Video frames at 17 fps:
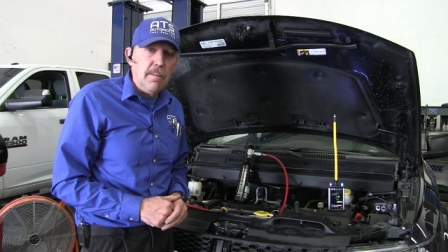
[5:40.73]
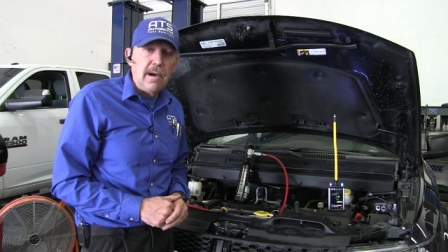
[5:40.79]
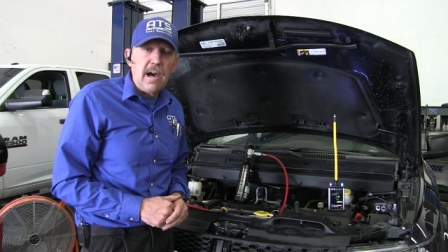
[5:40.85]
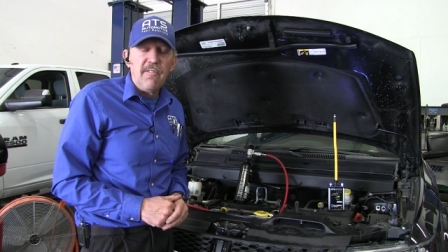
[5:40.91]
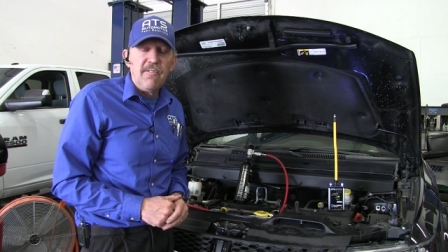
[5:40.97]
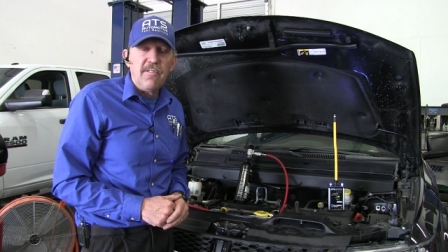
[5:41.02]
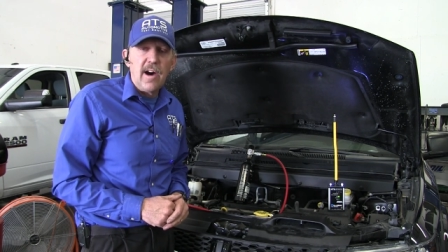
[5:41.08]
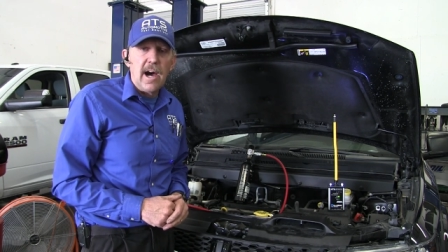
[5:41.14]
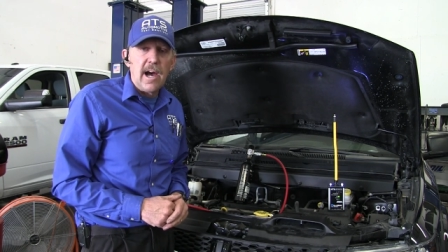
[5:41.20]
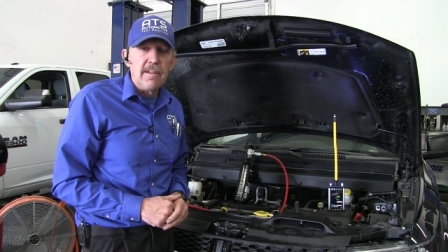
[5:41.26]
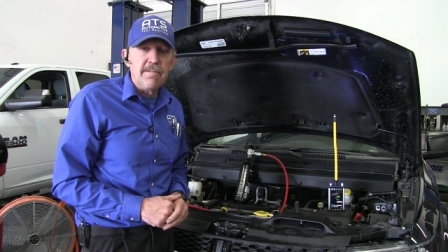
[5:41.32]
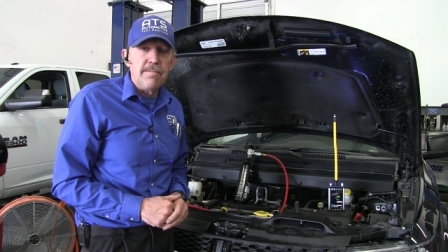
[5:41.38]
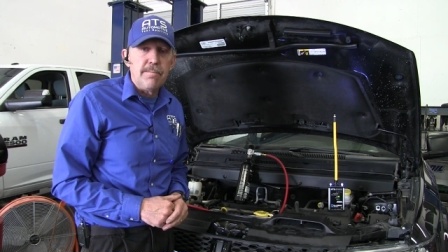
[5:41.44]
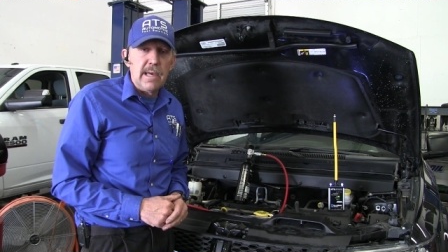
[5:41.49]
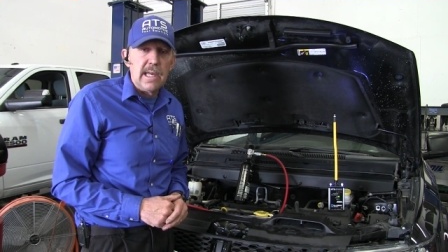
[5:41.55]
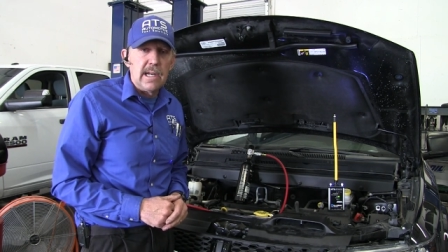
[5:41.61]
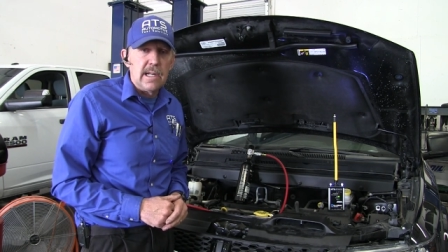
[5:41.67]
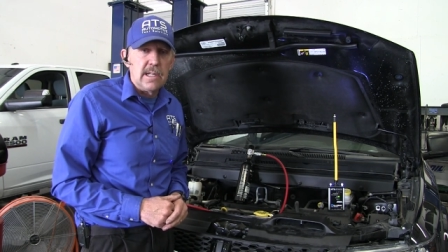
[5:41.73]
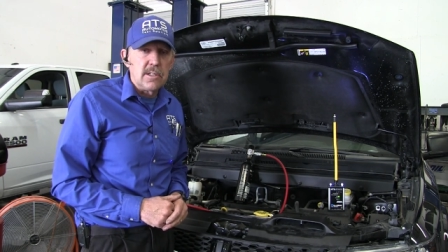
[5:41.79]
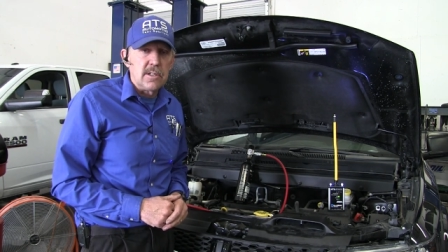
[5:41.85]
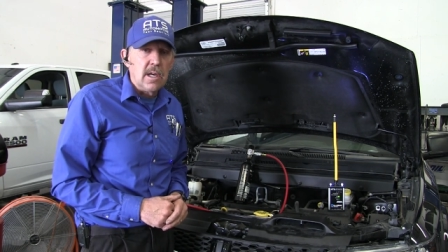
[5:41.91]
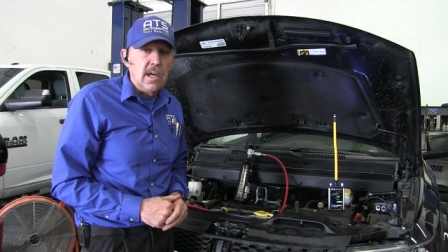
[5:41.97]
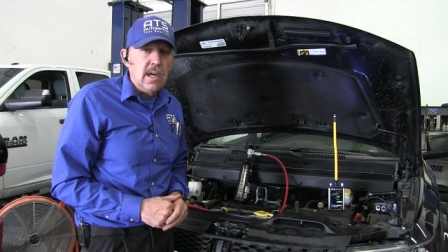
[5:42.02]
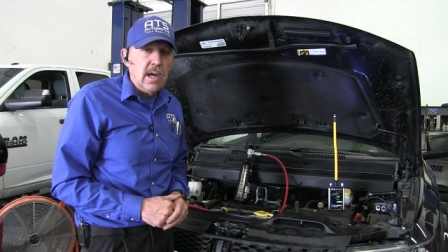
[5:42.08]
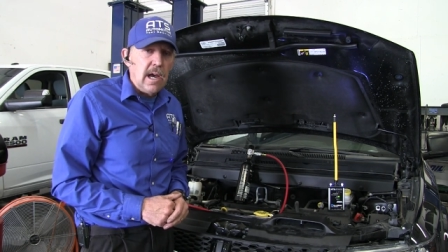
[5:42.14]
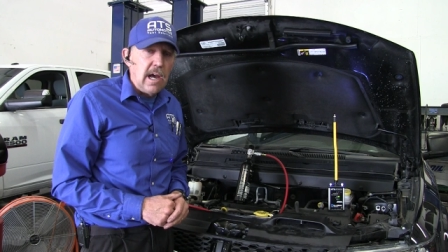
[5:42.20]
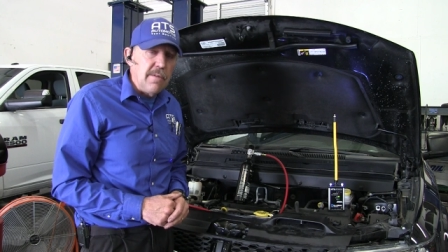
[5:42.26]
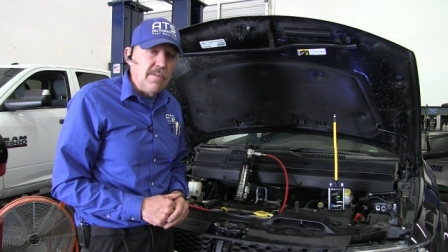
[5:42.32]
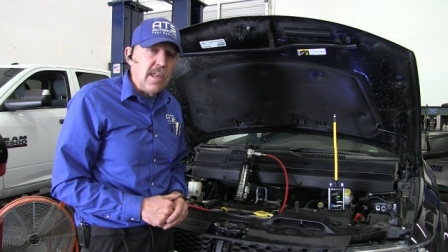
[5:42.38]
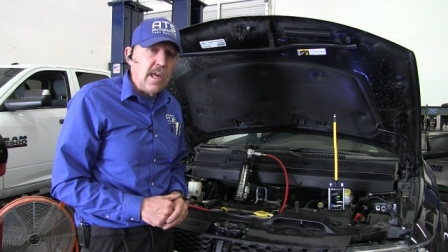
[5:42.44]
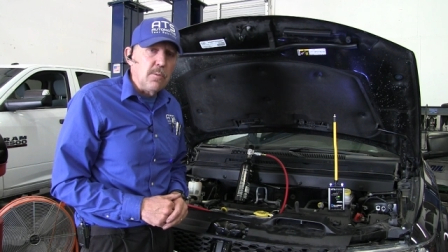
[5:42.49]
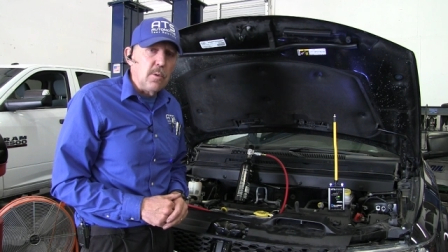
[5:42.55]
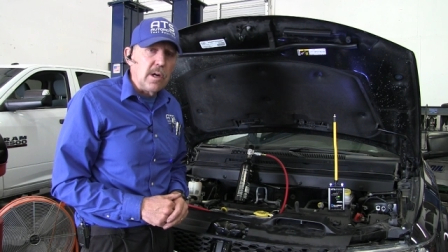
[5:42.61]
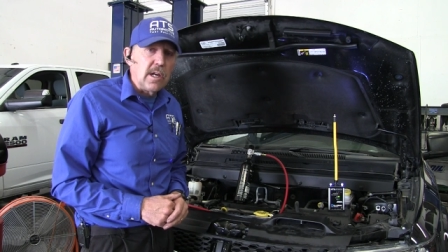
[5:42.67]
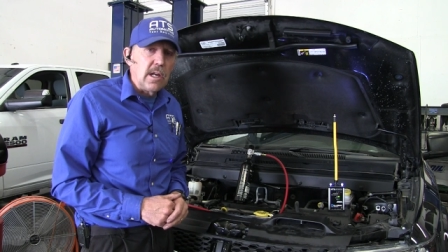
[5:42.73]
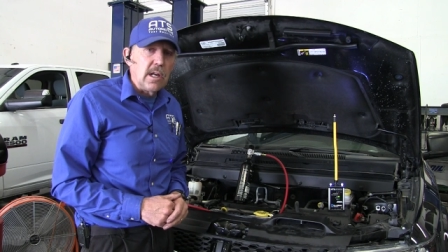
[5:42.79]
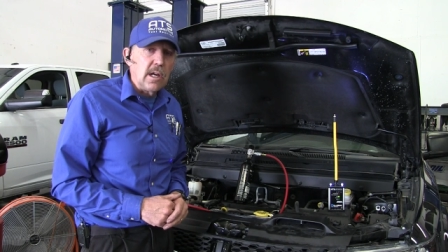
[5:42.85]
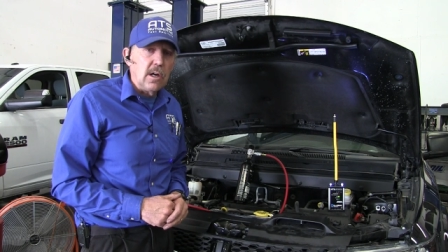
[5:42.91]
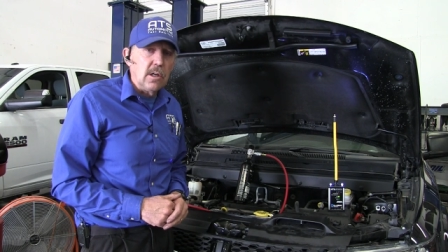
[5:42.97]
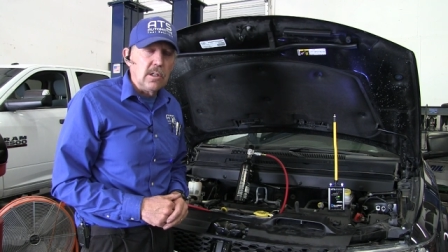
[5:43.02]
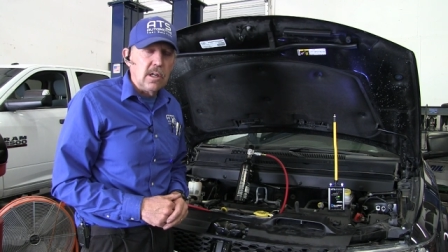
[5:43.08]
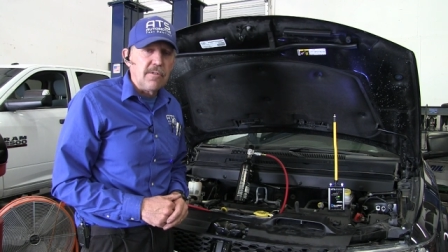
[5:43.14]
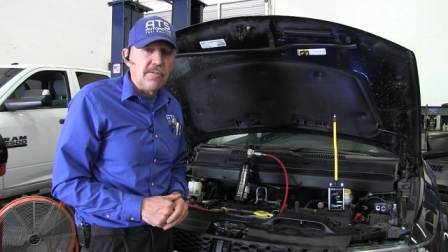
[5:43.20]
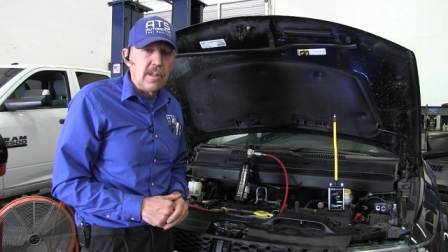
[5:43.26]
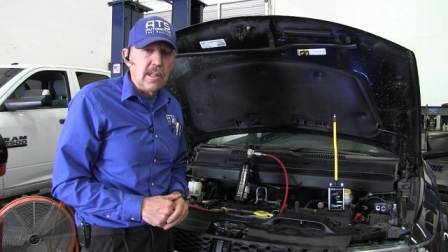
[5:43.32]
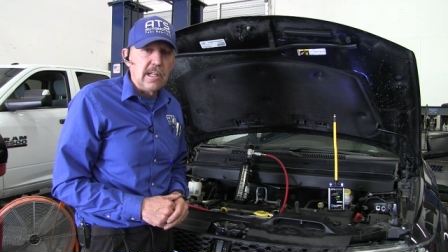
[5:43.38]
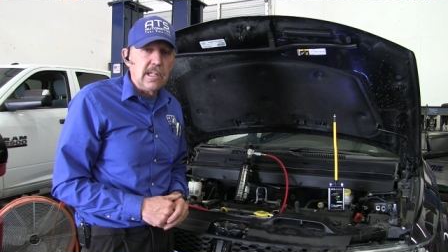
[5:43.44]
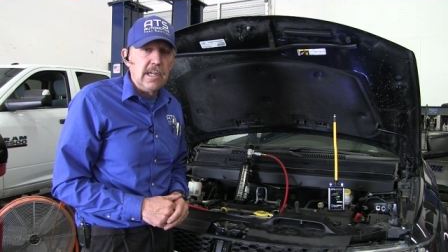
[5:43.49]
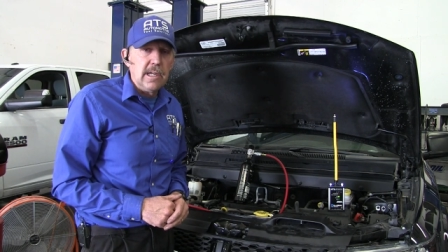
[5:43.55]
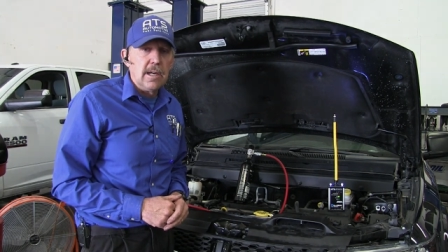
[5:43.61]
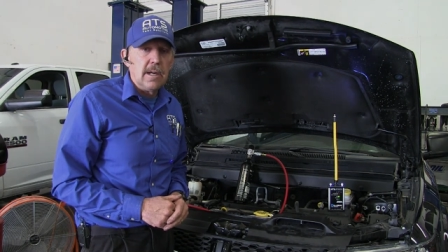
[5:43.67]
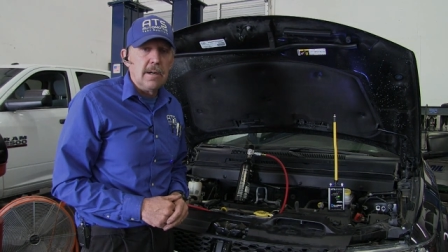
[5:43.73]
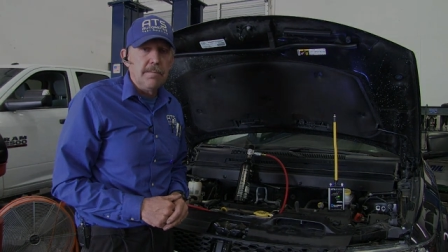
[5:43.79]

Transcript: about five minutes, and then we're gonna go look for the leak.